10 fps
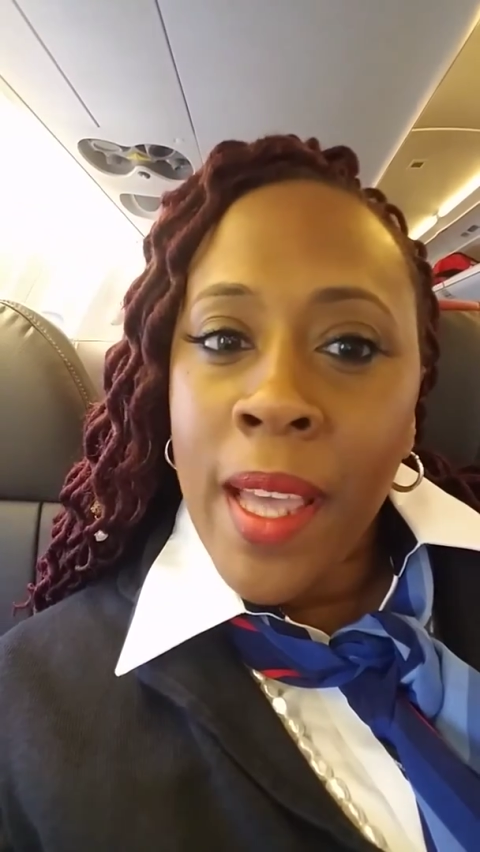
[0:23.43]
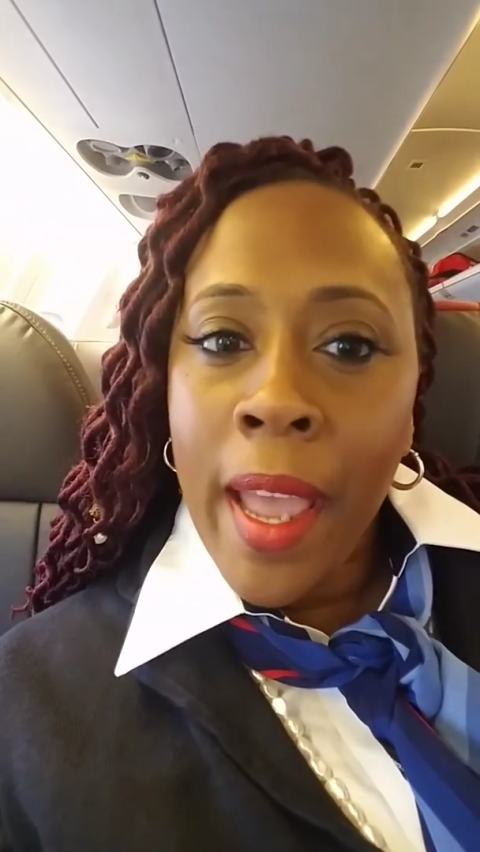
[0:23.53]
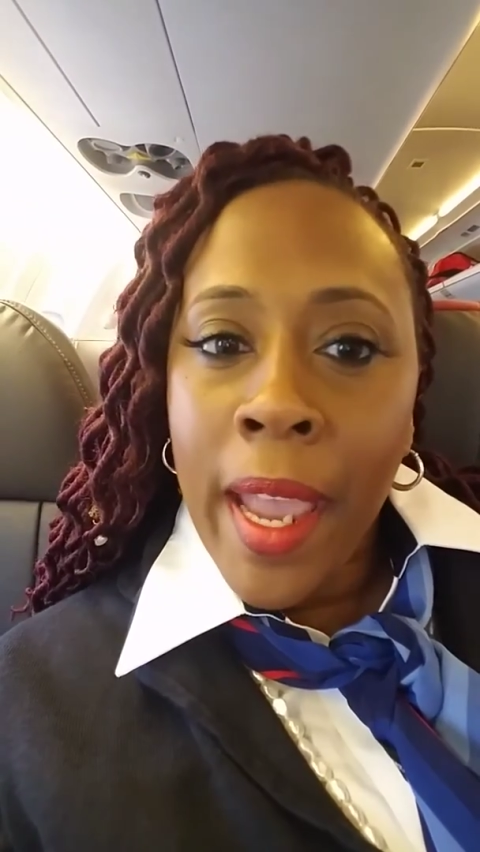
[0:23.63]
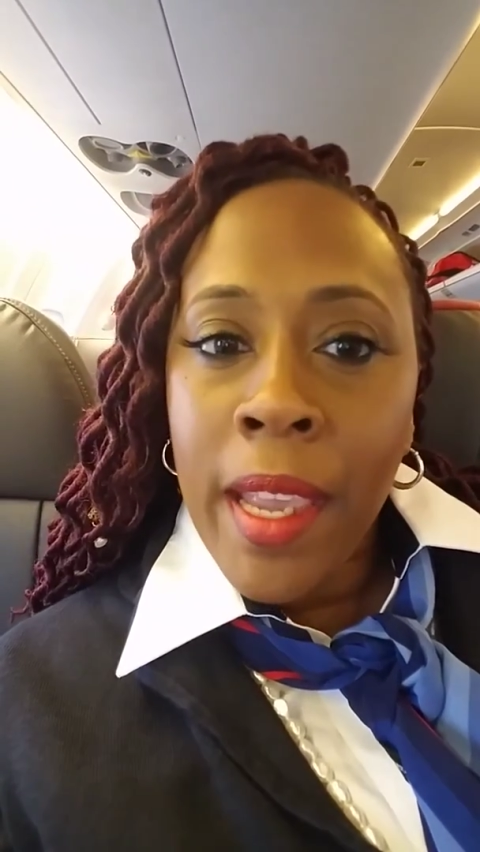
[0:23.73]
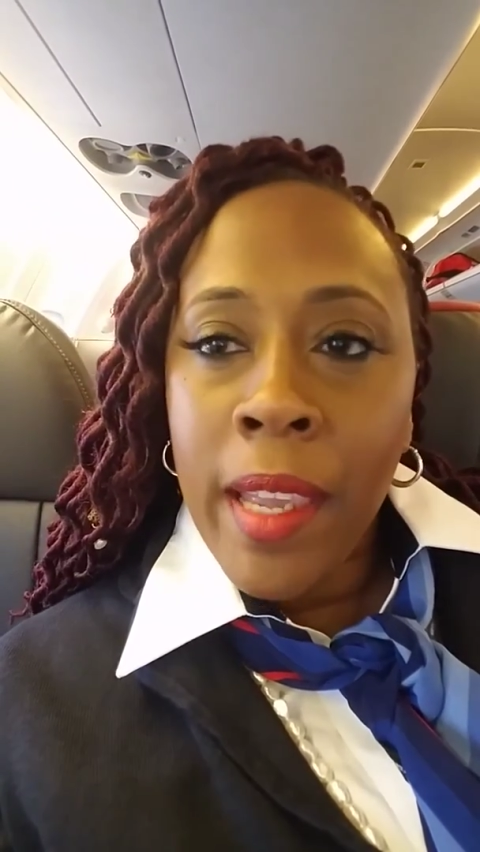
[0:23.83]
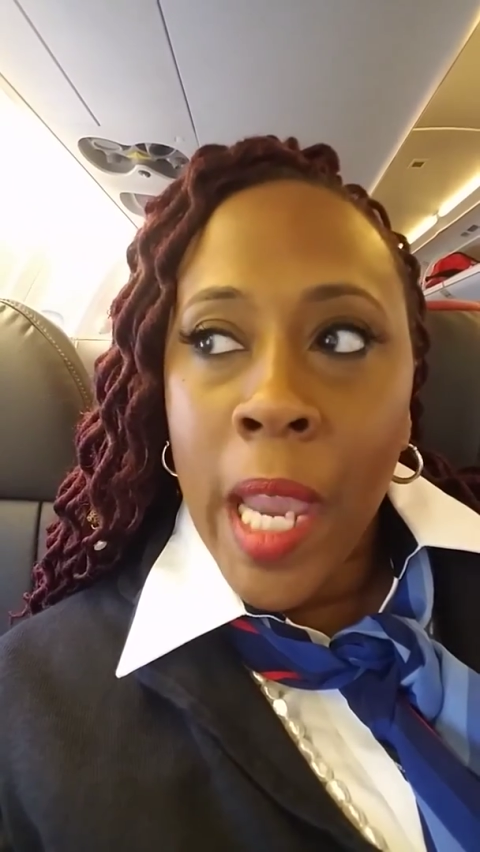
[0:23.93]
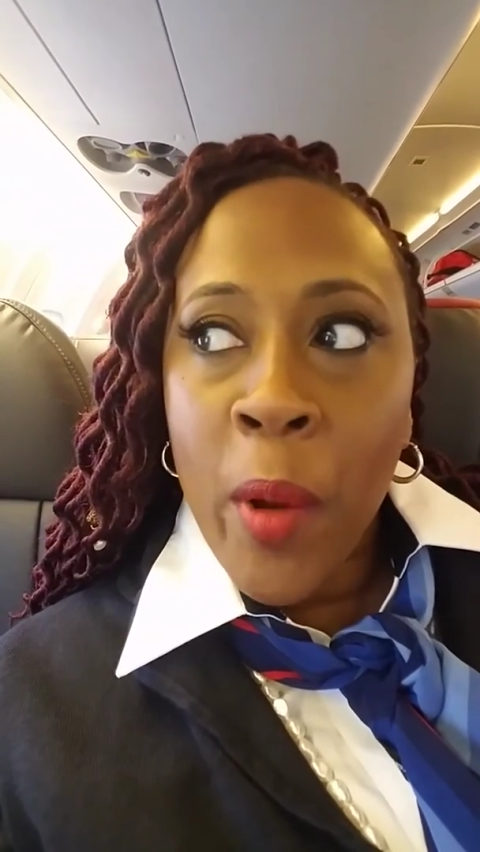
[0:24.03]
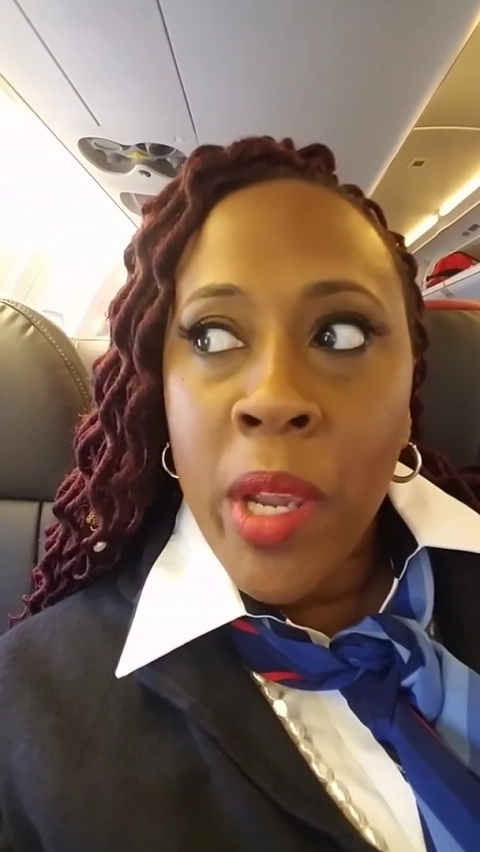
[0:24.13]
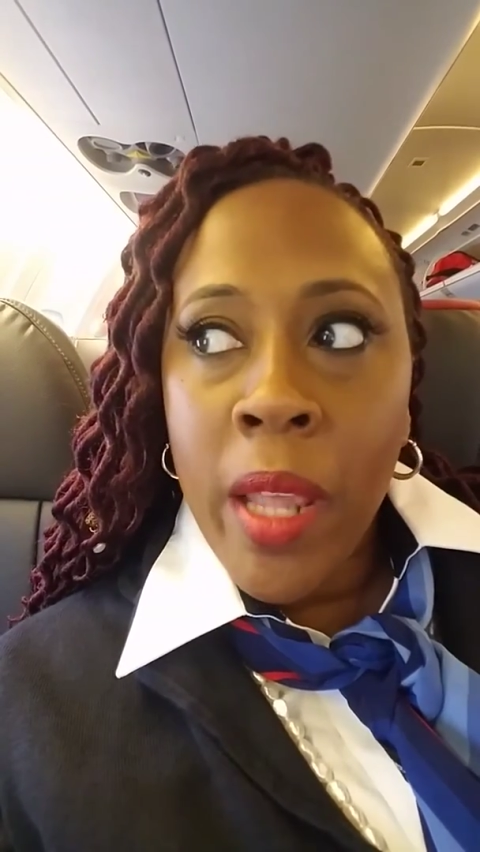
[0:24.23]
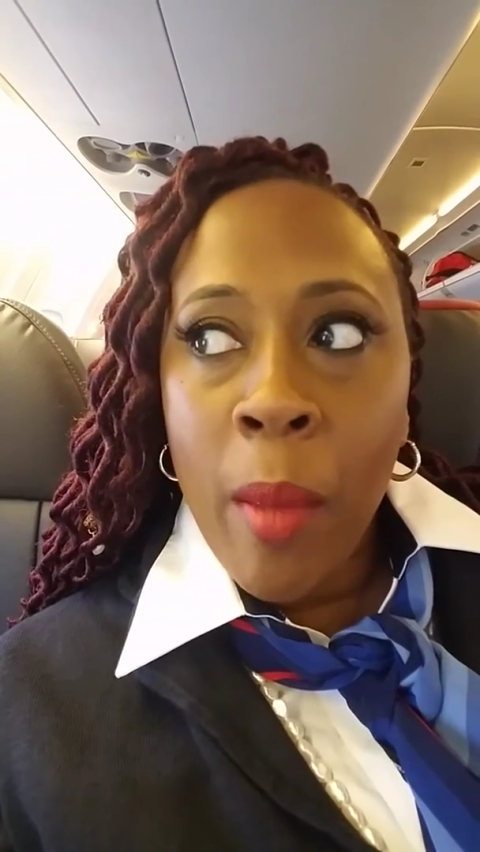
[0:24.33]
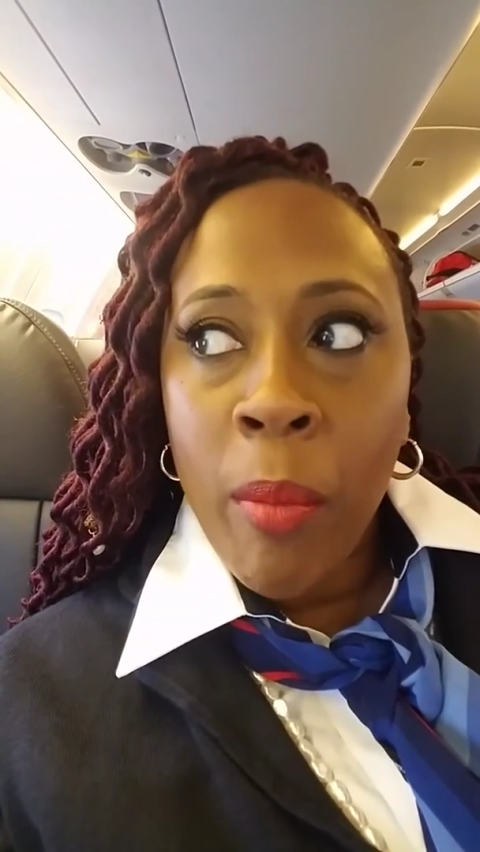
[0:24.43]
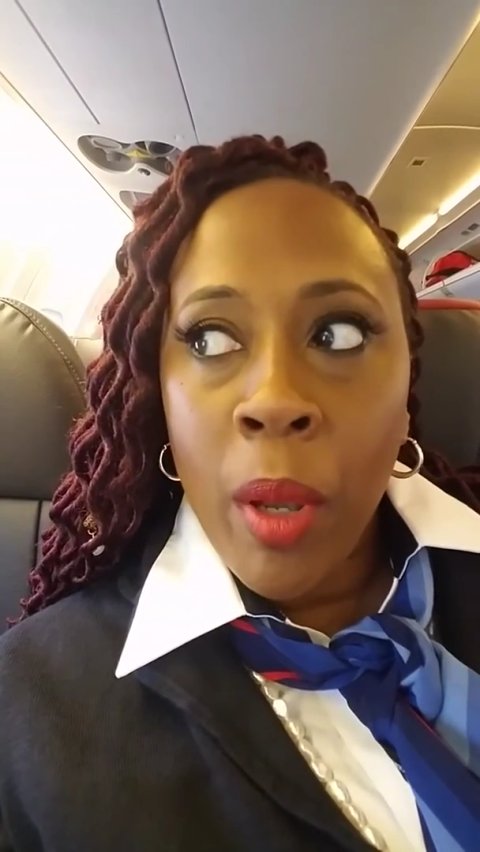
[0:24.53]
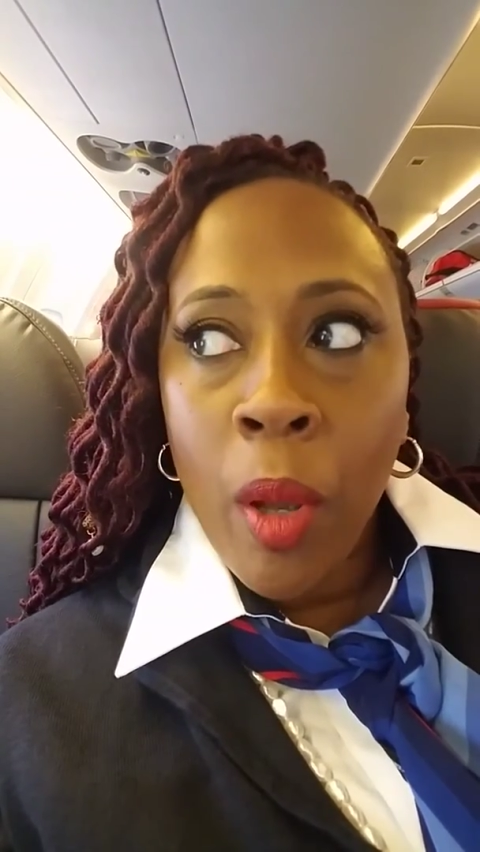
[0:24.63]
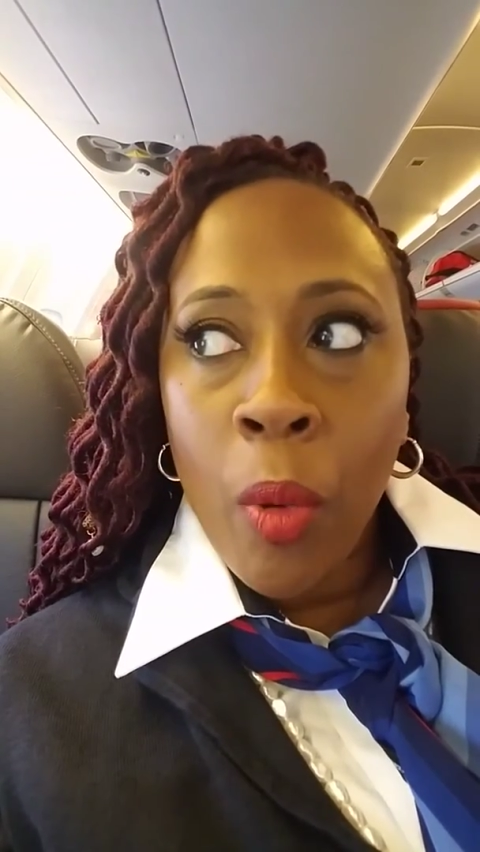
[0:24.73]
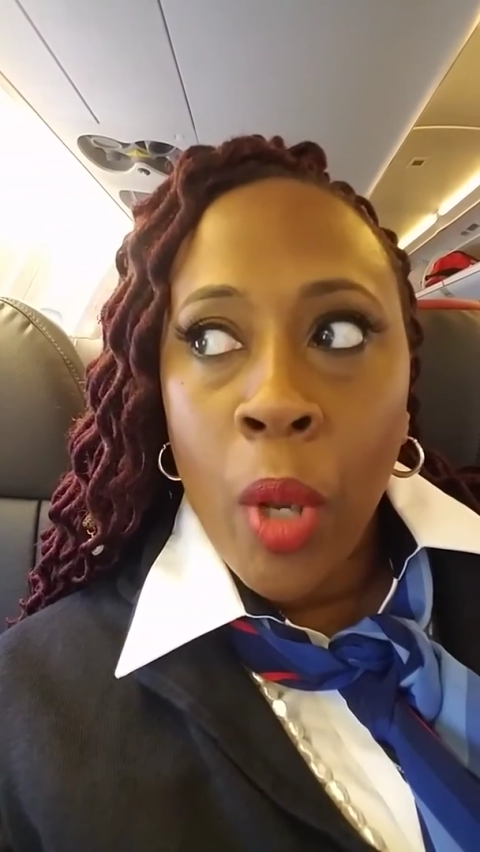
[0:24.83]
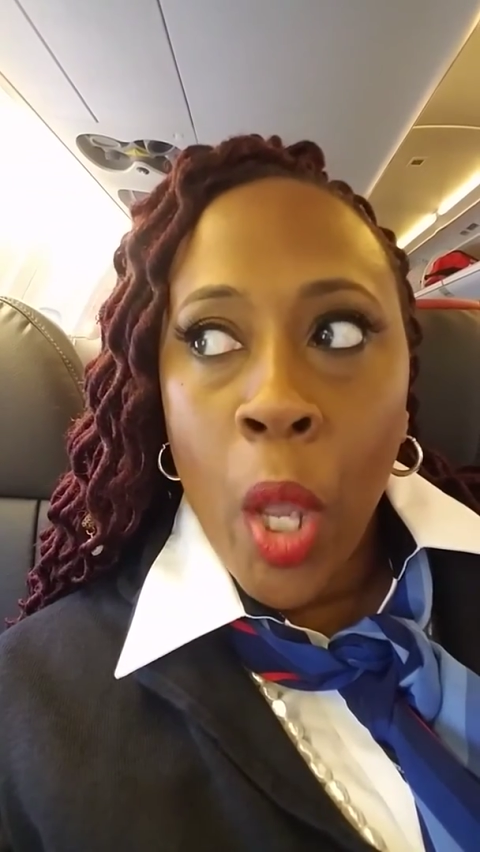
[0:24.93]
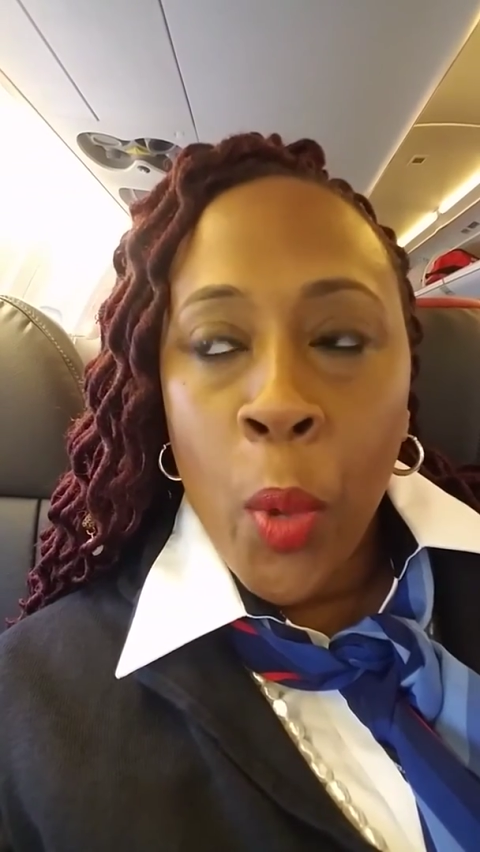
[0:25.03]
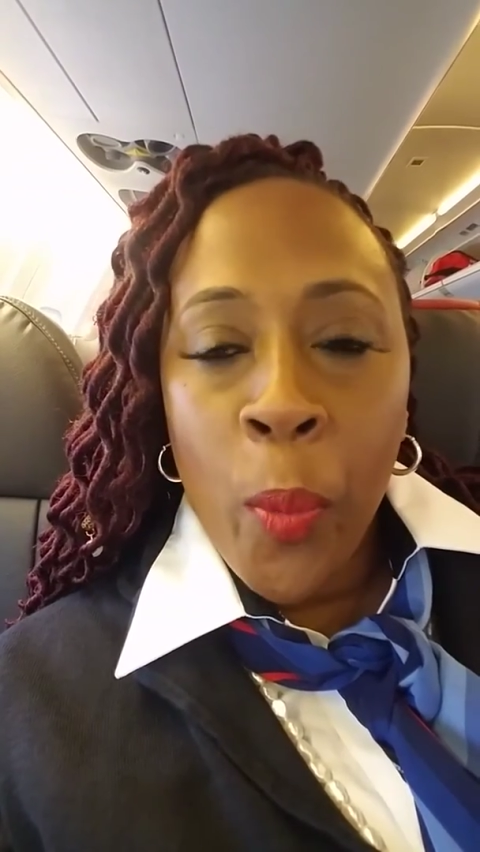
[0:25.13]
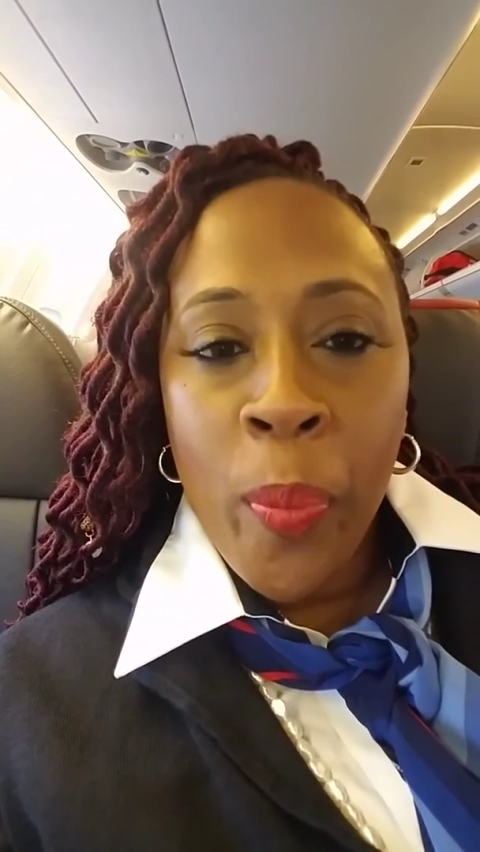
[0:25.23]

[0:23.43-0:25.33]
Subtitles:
hate carrying that big old coat.